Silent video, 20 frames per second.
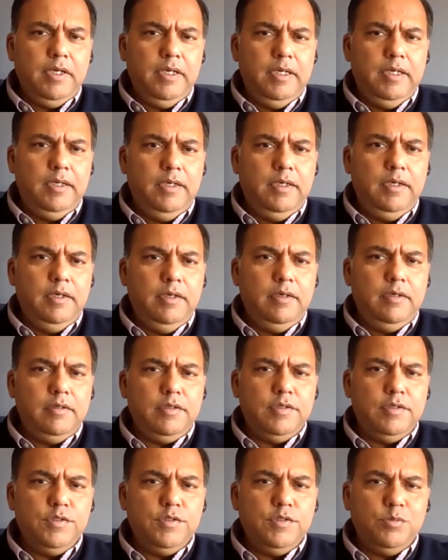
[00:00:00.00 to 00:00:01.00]
Uh,
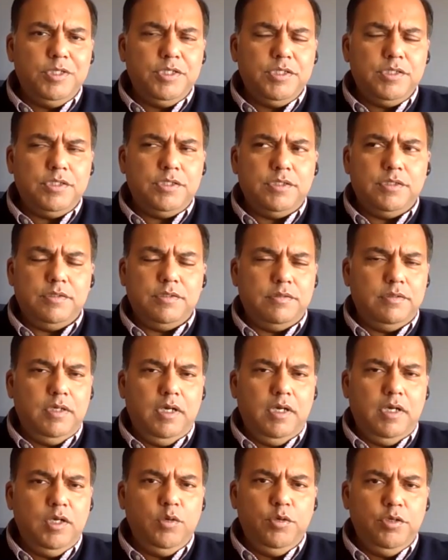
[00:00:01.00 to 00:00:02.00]
consumers
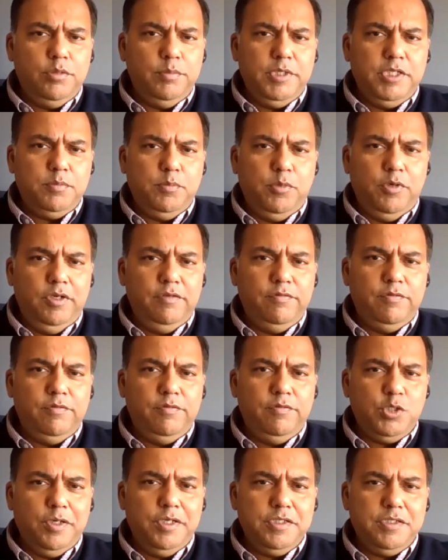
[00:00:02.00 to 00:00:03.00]
are going to be spoiled for
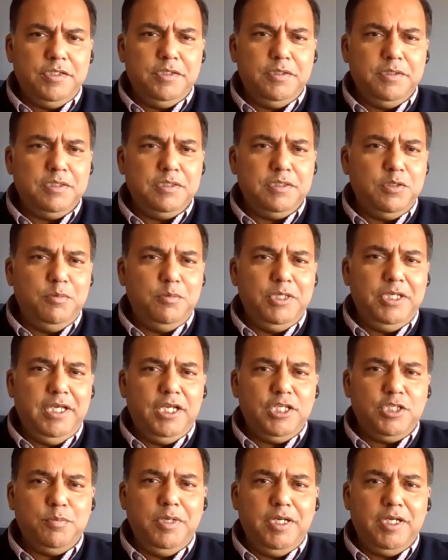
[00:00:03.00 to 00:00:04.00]
choice. There's going to be
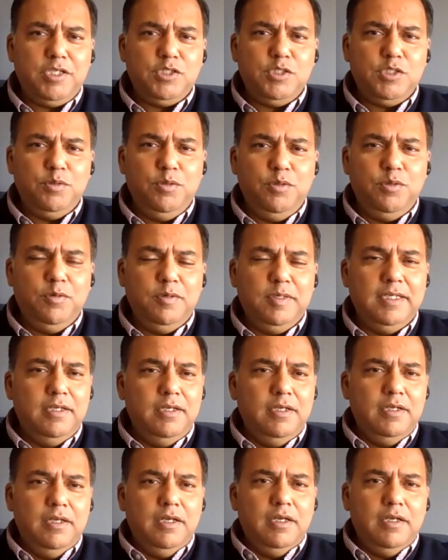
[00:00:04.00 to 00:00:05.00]
cashback. So
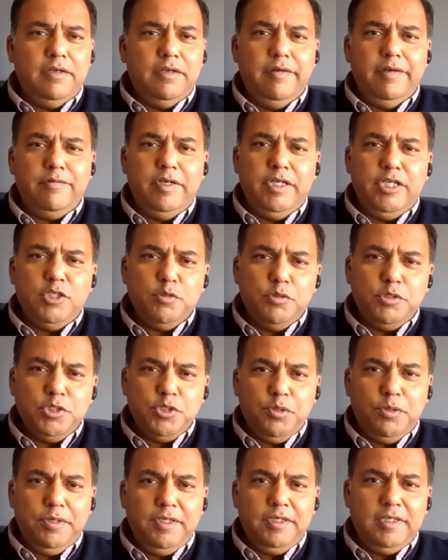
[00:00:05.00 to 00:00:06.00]
get ready to
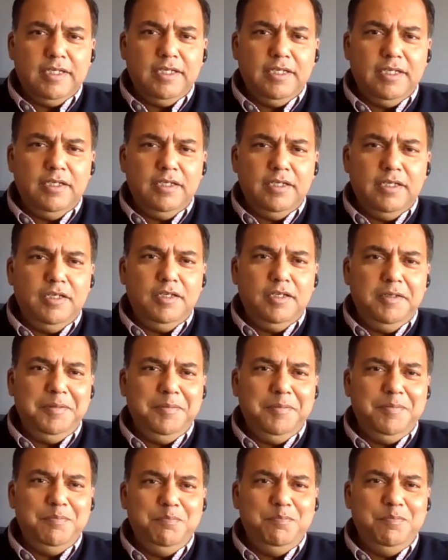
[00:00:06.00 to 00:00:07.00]
enjoy
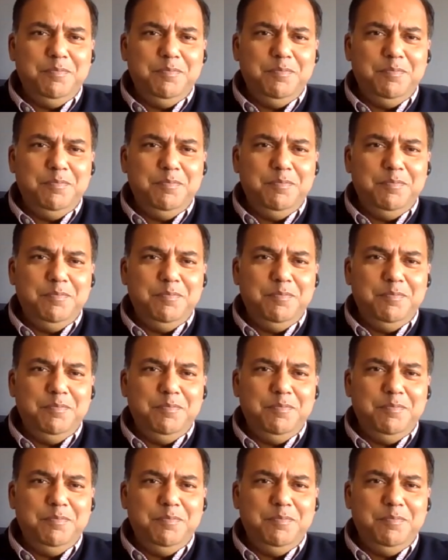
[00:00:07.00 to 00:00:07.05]
um,